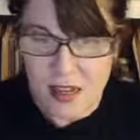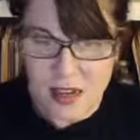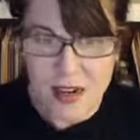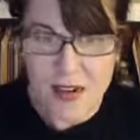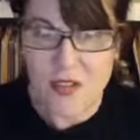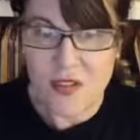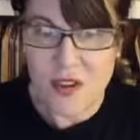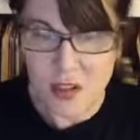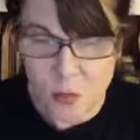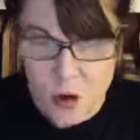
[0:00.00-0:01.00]
An infant
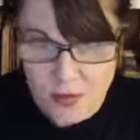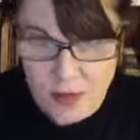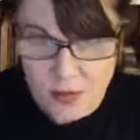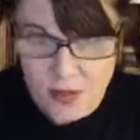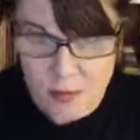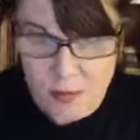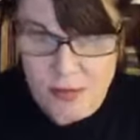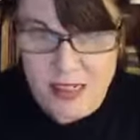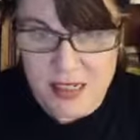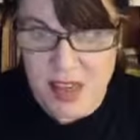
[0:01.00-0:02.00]
could walk down them.
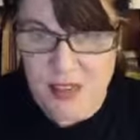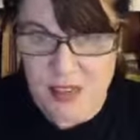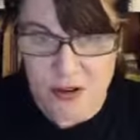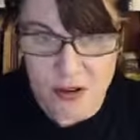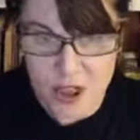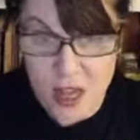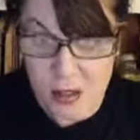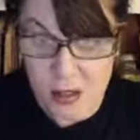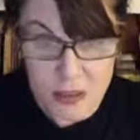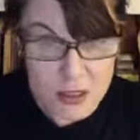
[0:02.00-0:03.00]
It's nothing. They're
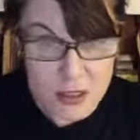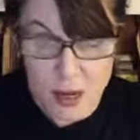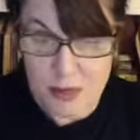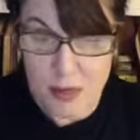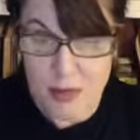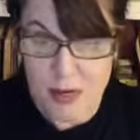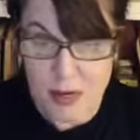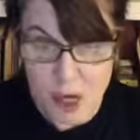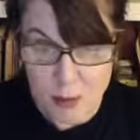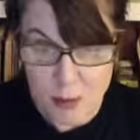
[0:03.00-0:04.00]
shallow. Just hop, skip, and a jump.